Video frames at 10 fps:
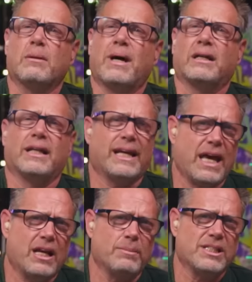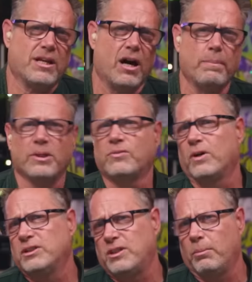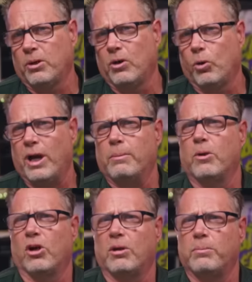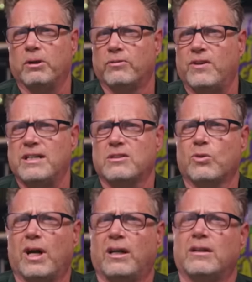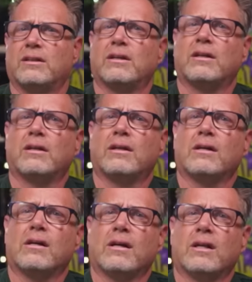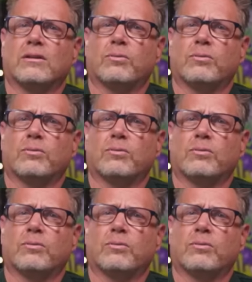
about it. The Cannabis Cup is very similar to Great American Beer Fest, right? You know, it's